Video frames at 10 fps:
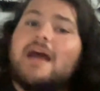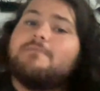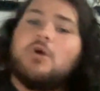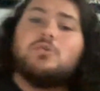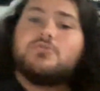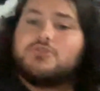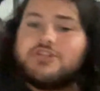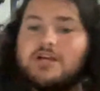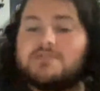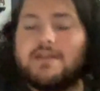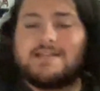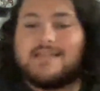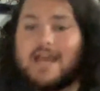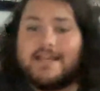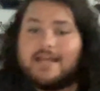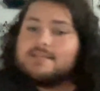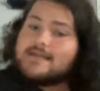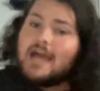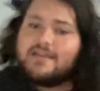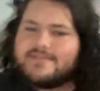got poster childs for that. Tight
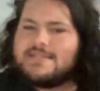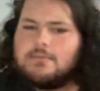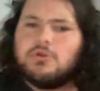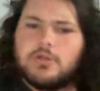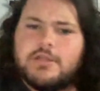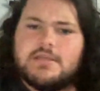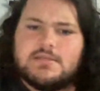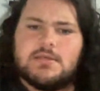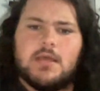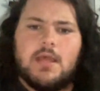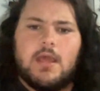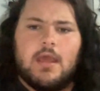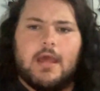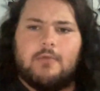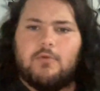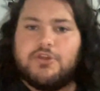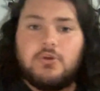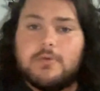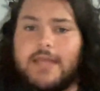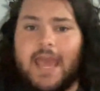end's kind of similar to this, where you
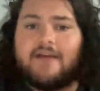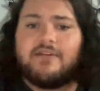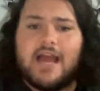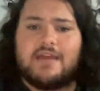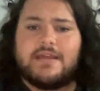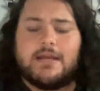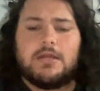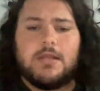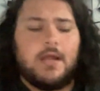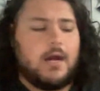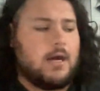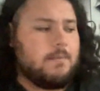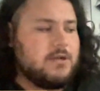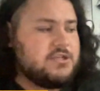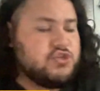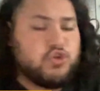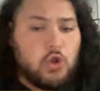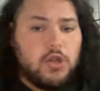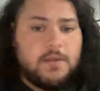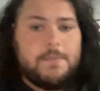don't really have a guy there, but it
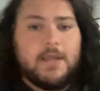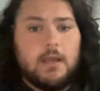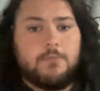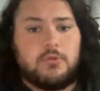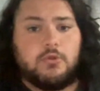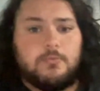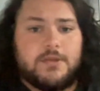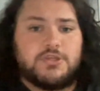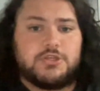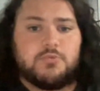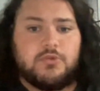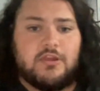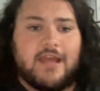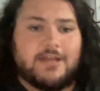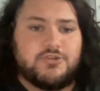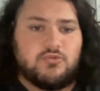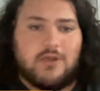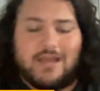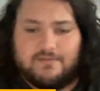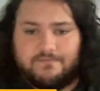started to pick up a little bit just with the natural
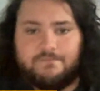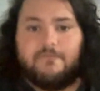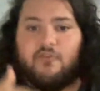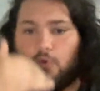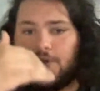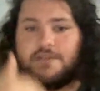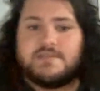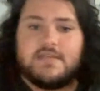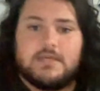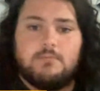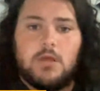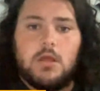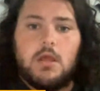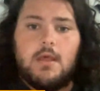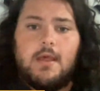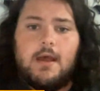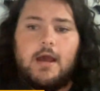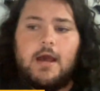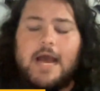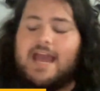kind of void of the team.
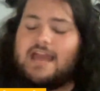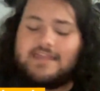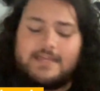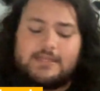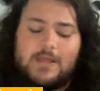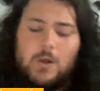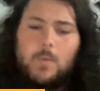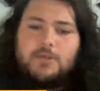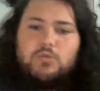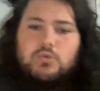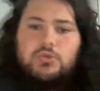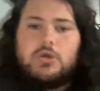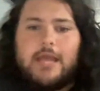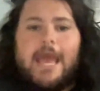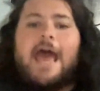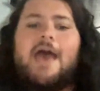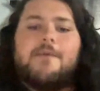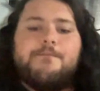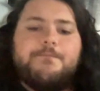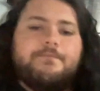I think, though, when you look
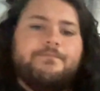at